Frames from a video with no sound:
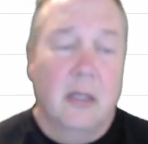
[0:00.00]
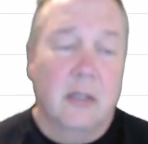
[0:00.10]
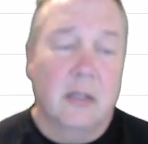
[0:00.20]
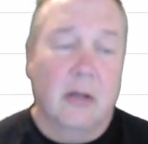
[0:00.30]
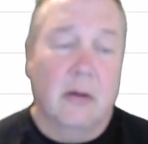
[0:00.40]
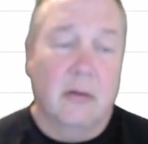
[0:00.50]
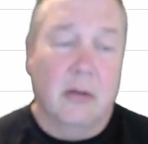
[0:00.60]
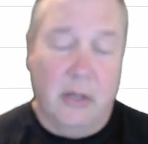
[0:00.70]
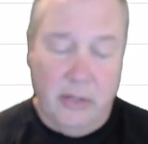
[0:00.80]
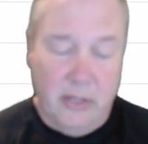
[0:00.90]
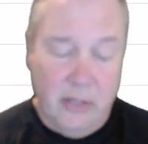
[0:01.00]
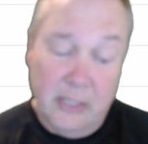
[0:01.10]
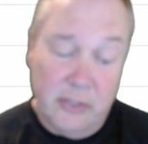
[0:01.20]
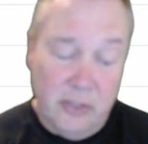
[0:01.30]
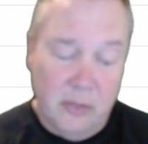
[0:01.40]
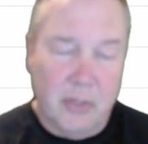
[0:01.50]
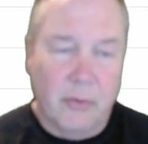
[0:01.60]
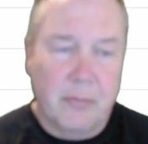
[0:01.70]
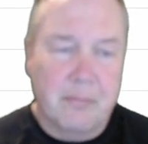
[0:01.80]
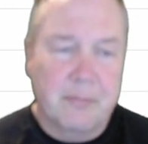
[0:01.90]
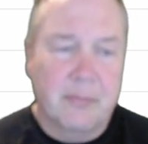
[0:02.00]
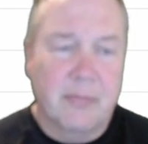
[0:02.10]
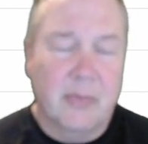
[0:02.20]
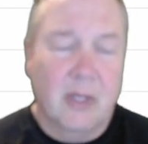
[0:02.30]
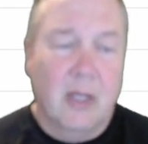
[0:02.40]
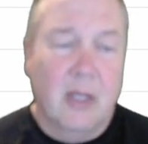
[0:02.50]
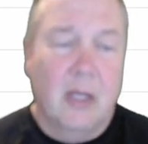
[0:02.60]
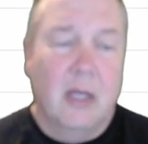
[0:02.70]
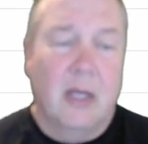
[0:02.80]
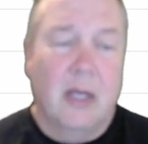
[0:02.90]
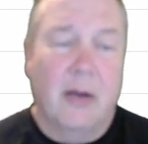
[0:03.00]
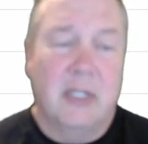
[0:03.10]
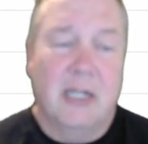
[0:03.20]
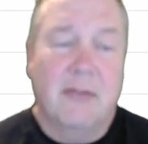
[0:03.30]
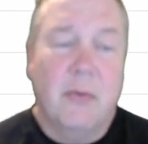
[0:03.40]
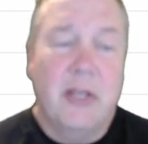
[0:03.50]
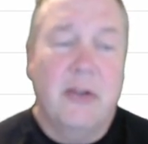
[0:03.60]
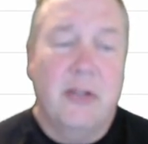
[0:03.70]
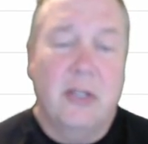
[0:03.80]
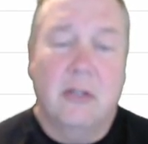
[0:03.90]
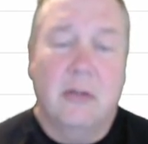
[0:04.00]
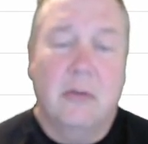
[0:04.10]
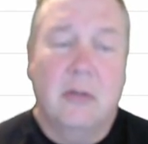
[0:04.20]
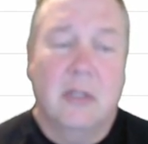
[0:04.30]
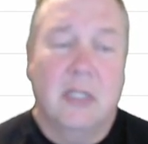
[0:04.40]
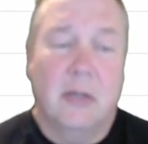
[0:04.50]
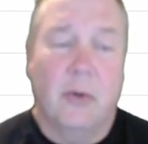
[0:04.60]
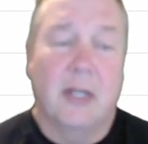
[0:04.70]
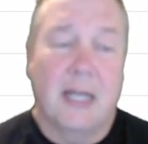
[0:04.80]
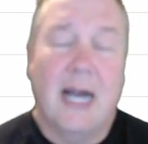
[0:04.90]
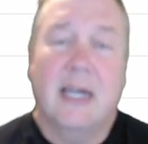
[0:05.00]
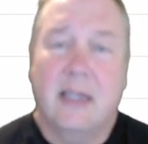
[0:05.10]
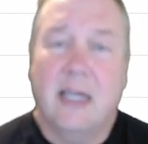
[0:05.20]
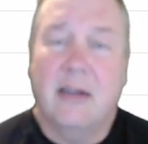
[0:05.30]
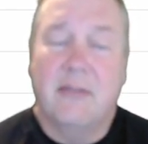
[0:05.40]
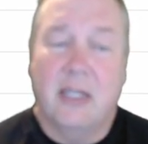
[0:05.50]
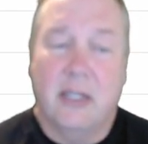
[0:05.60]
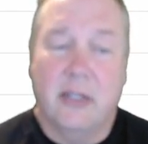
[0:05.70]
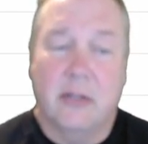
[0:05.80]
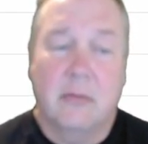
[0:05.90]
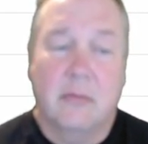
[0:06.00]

So or you can actually do both. And whichever one you do, it will lock that value.